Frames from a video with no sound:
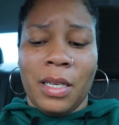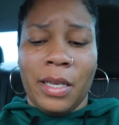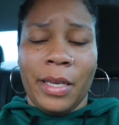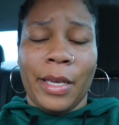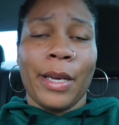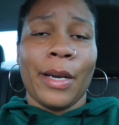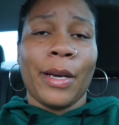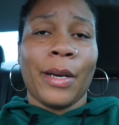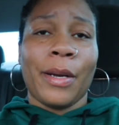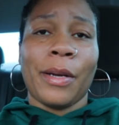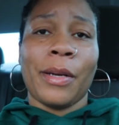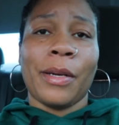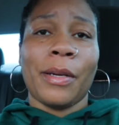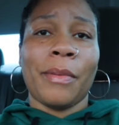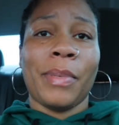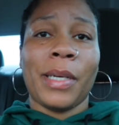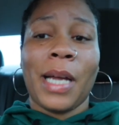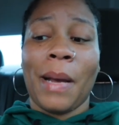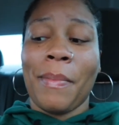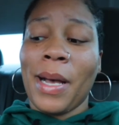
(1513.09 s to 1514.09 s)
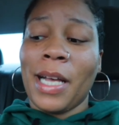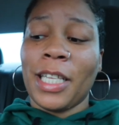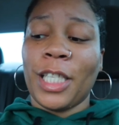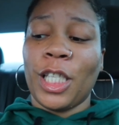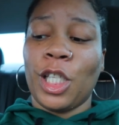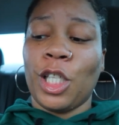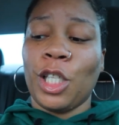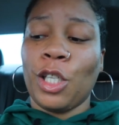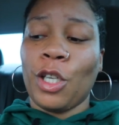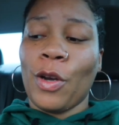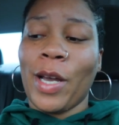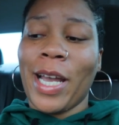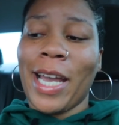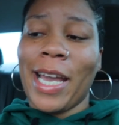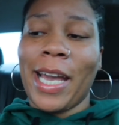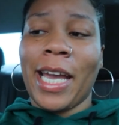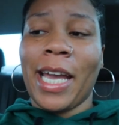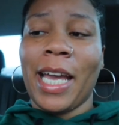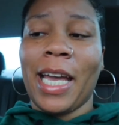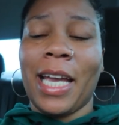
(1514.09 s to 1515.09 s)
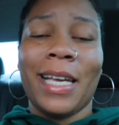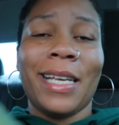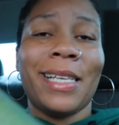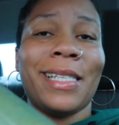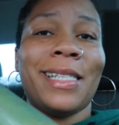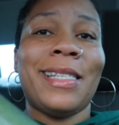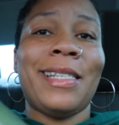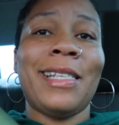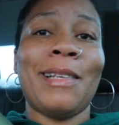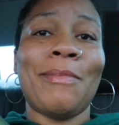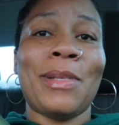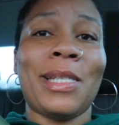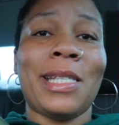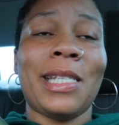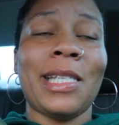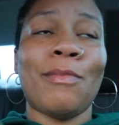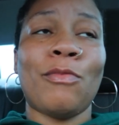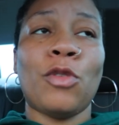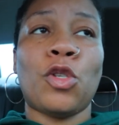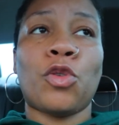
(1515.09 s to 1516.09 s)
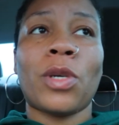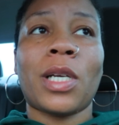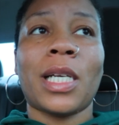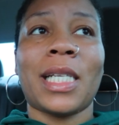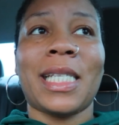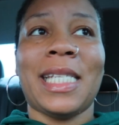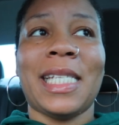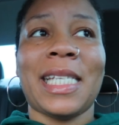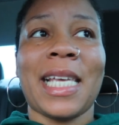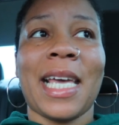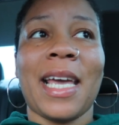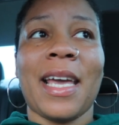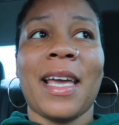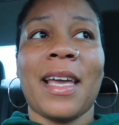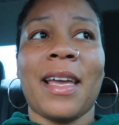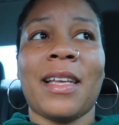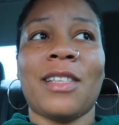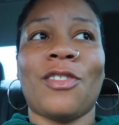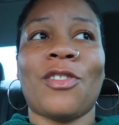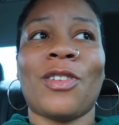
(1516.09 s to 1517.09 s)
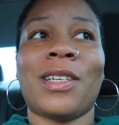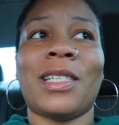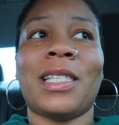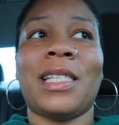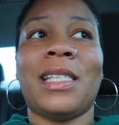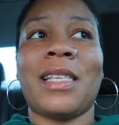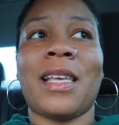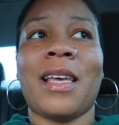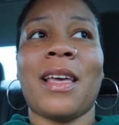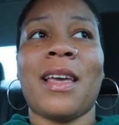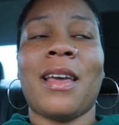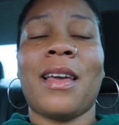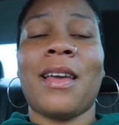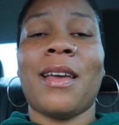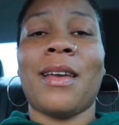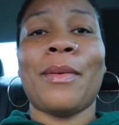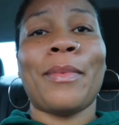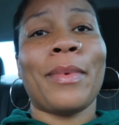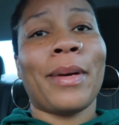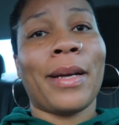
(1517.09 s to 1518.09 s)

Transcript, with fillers: yeah, girl. But I'm about to go ahead and sip, sip, drink a jam, drink a jam.